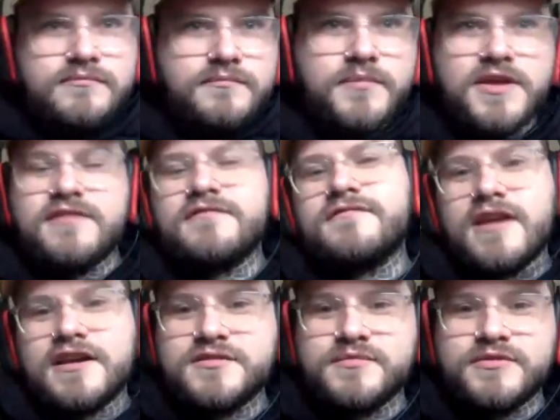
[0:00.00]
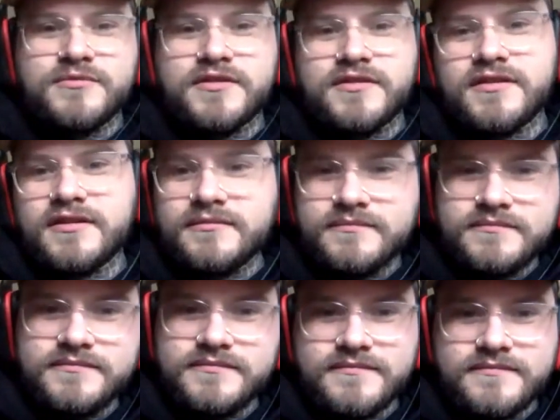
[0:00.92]
being flexible with the,
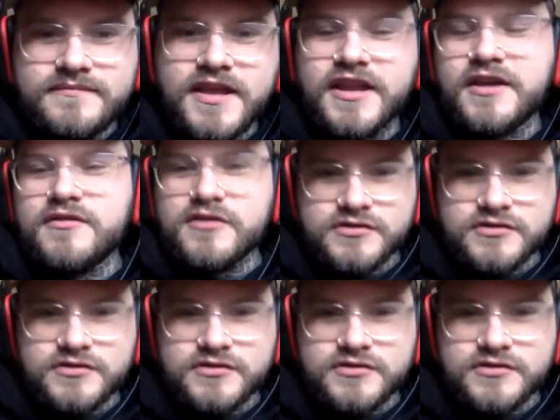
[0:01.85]
you know, the